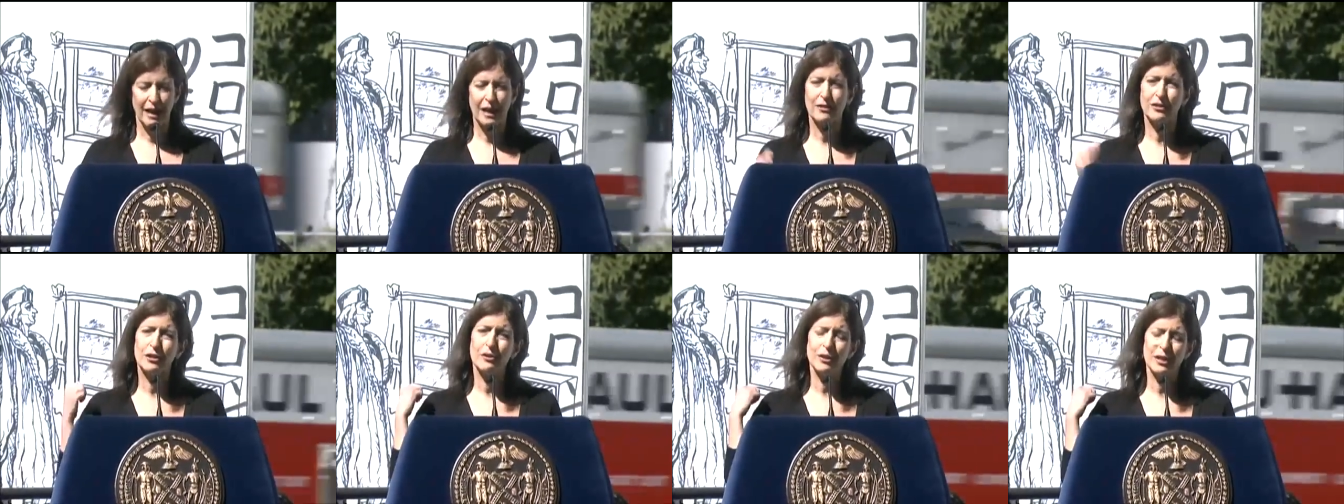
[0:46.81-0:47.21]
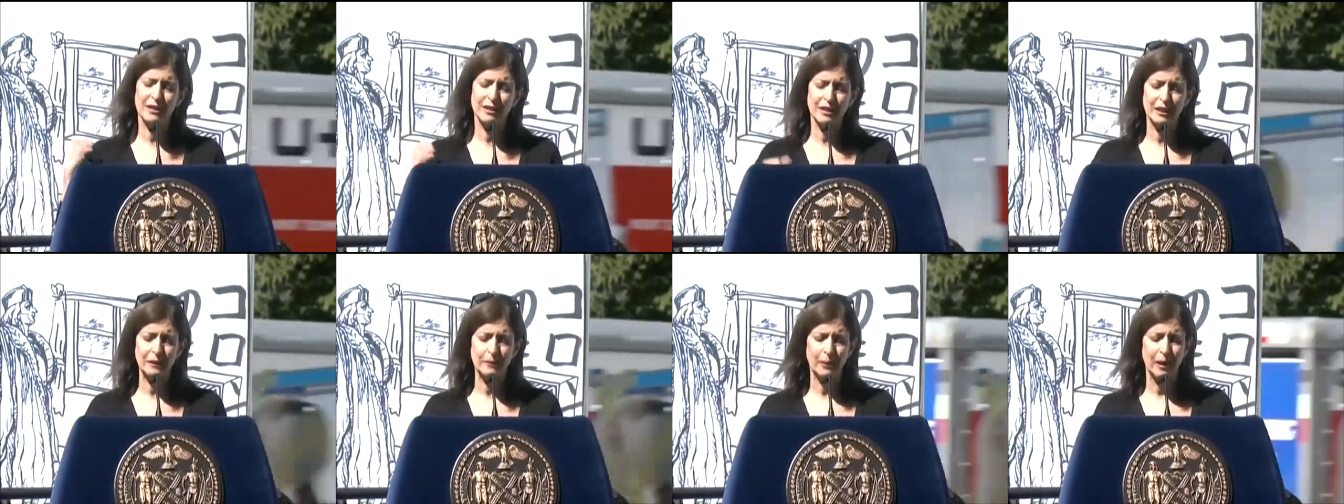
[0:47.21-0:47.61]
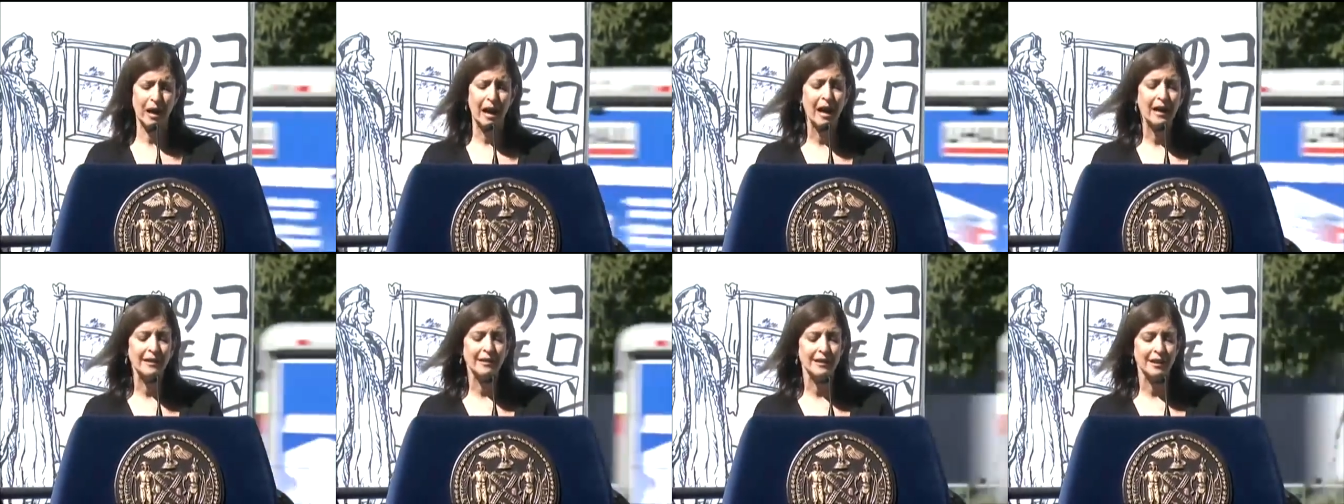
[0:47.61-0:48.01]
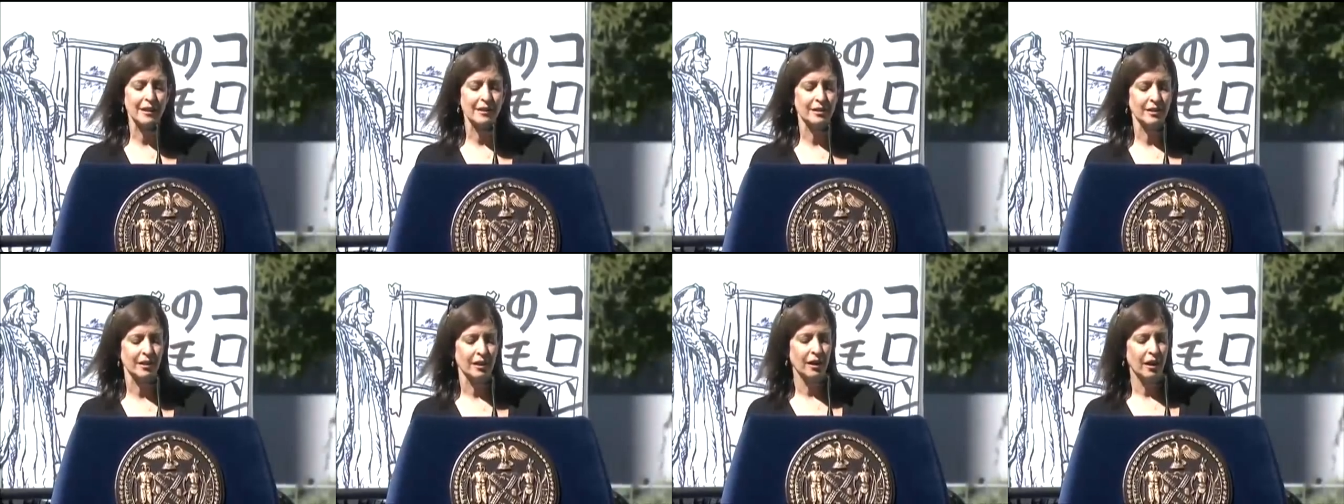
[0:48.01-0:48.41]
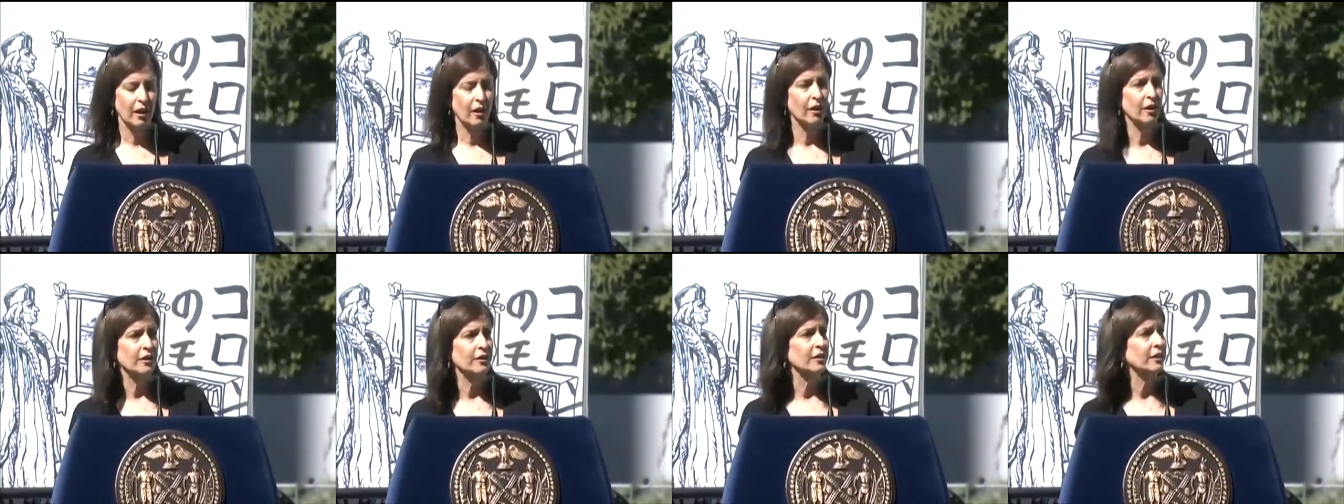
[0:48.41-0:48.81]
As you can see behind us,
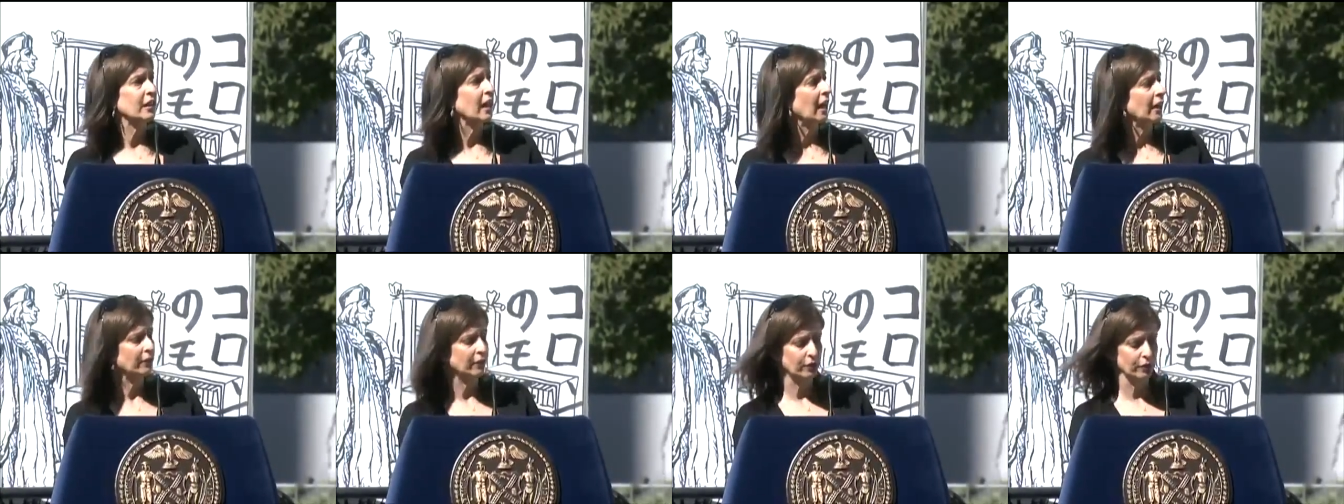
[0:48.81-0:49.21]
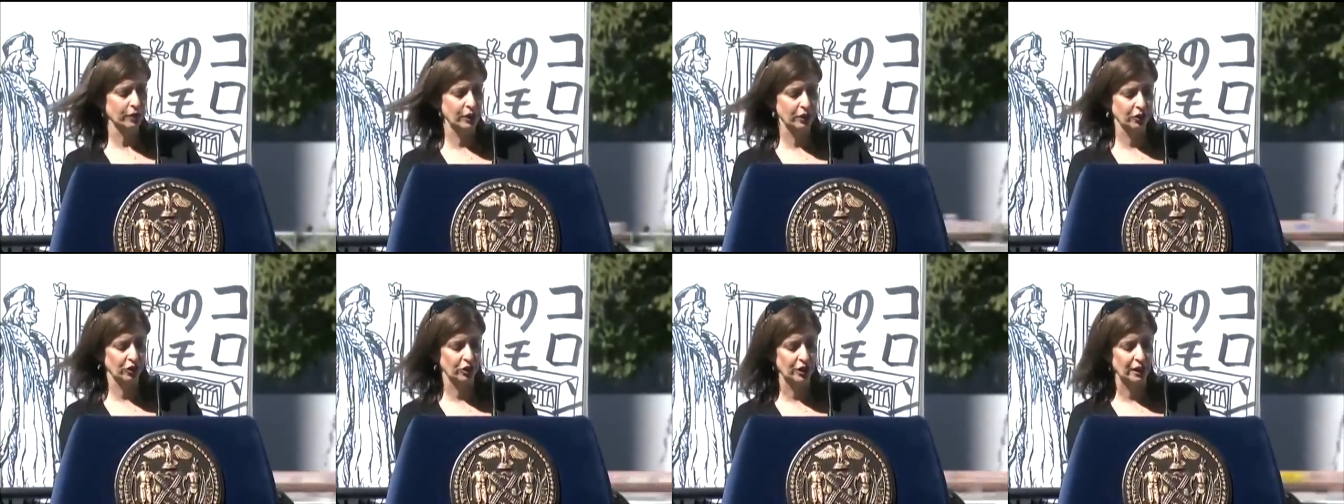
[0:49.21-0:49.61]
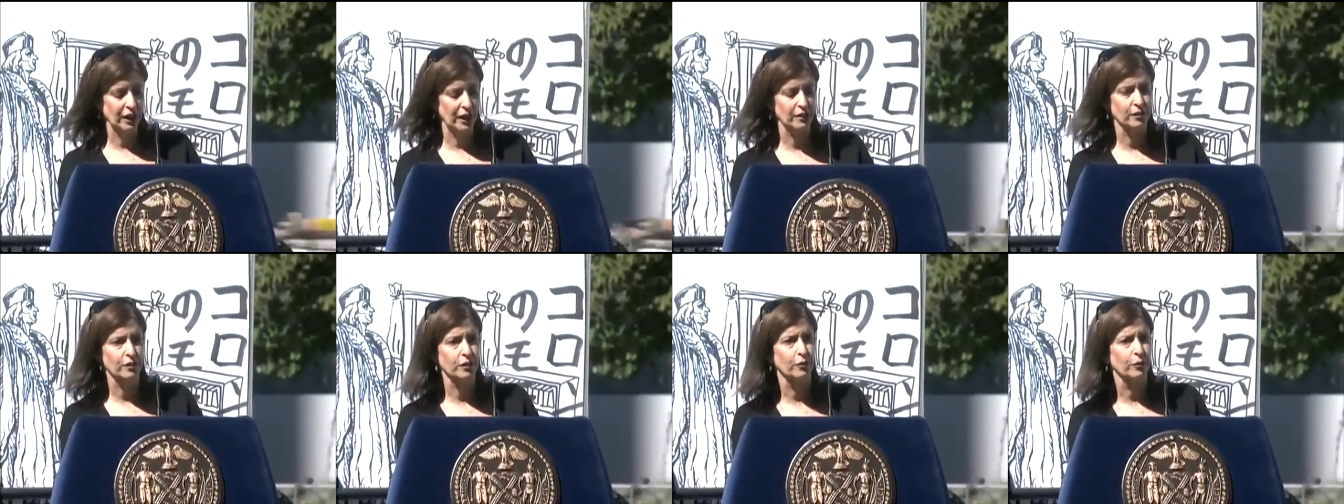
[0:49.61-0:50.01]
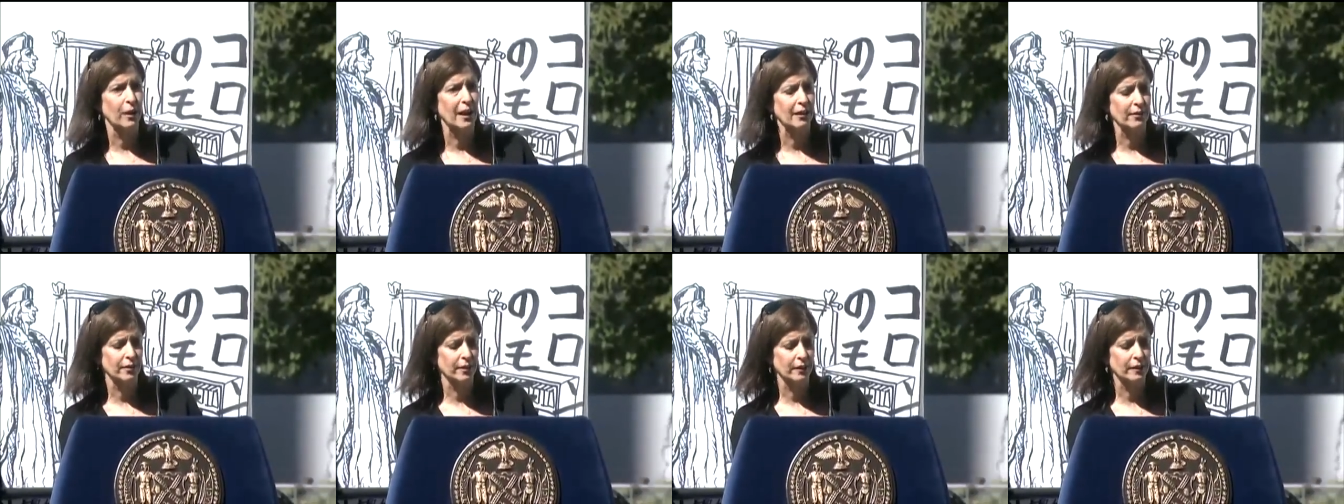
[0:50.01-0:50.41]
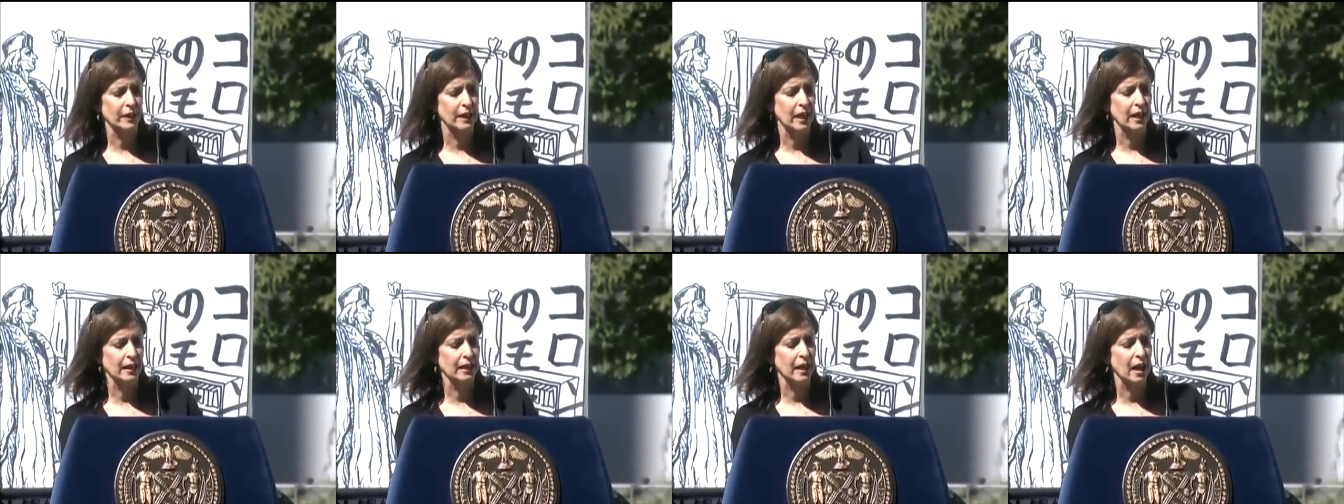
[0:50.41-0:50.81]
artist Tatzu Nishi has surrounded
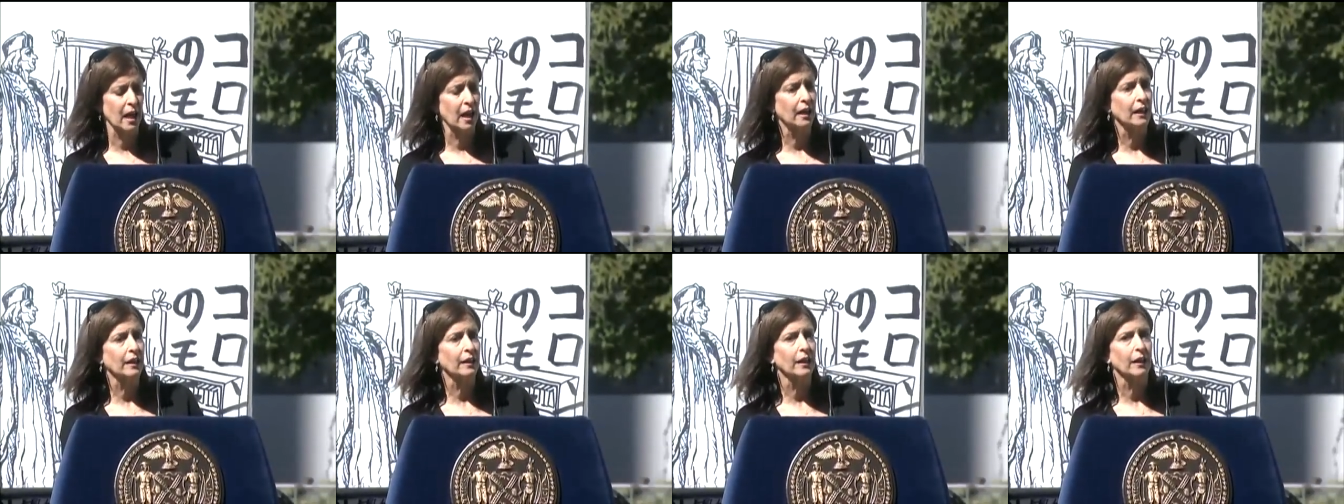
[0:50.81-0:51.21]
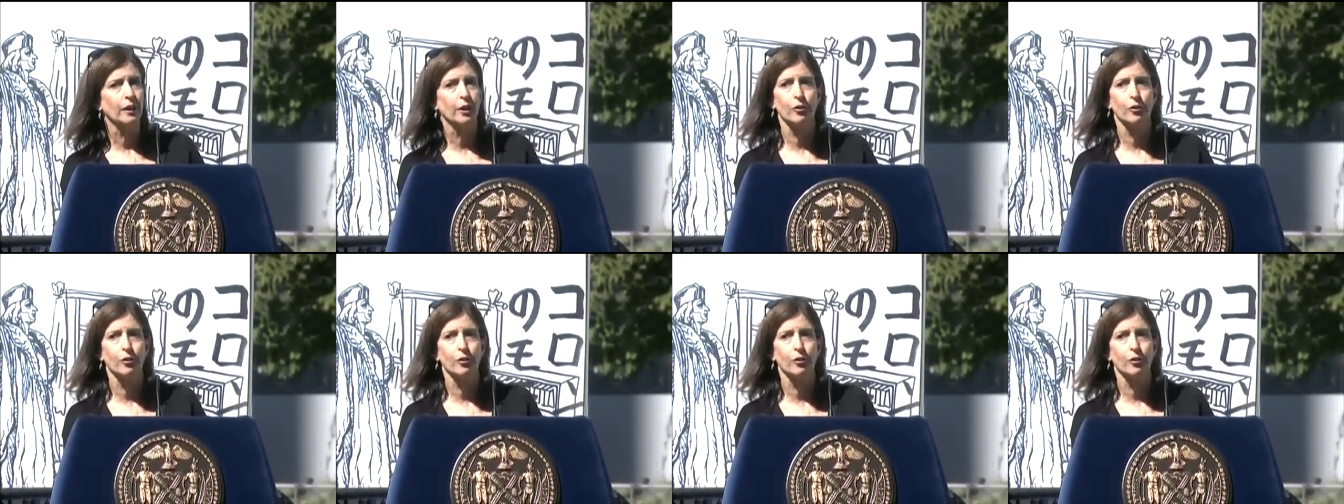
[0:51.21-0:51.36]
the iconic